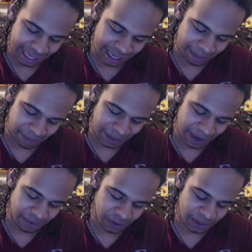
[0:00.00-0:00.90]
and like,
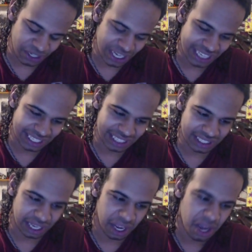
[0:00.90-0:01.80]
but every question he
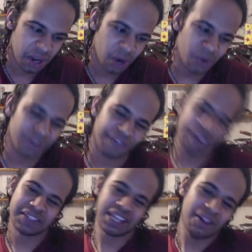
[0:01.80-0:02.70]
says is like, "Who's
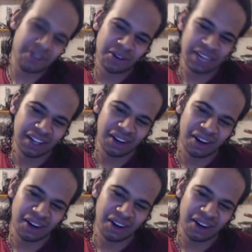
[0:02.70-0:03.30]
your favorite skeletal